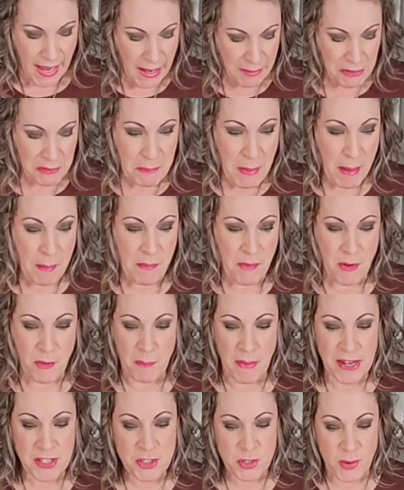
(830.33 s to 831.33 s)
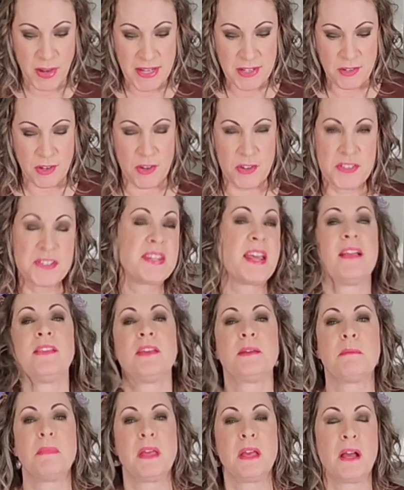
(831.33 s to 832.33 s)
I remember my trainers
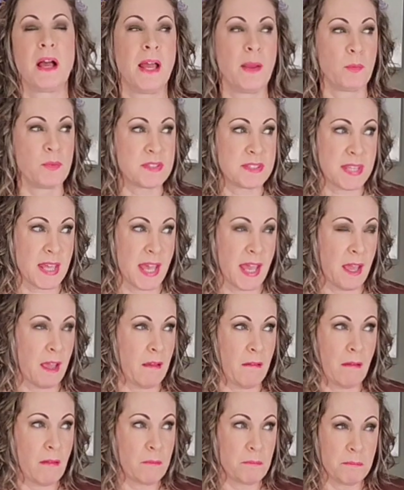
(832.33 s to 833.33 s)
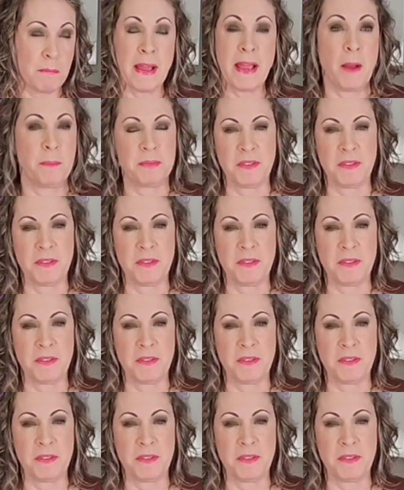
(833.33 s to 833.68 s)
telling me, I would say, my